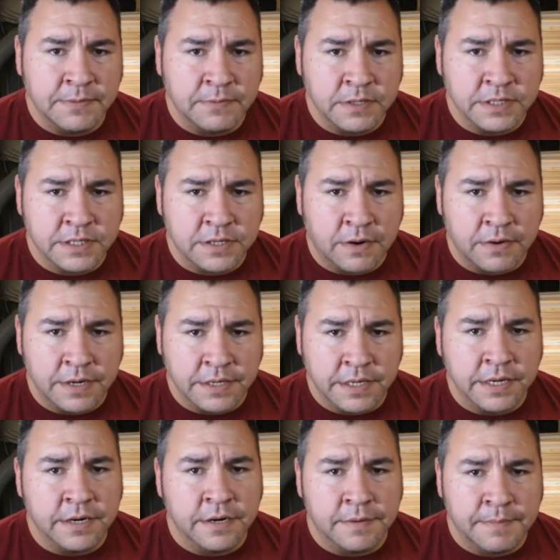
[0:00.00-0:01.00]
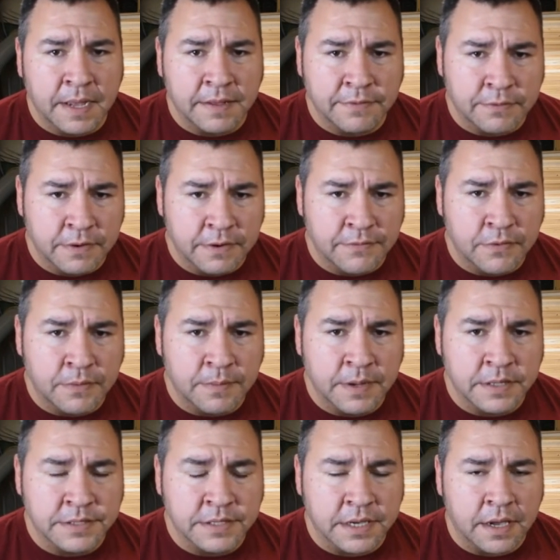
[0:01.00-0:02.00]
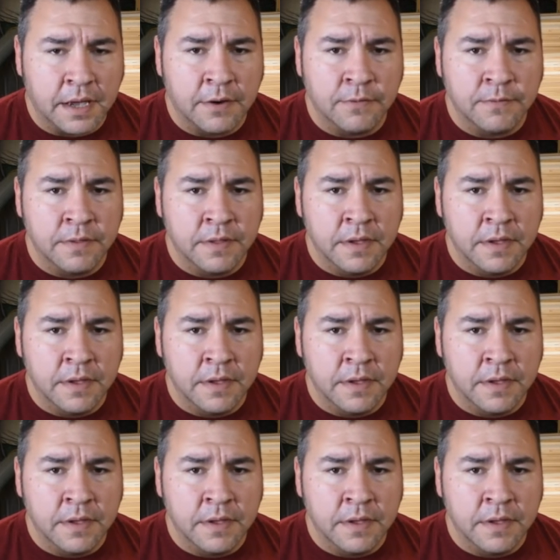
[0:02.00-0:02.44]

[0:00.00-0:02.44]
We started here about 3 or 4 months ago.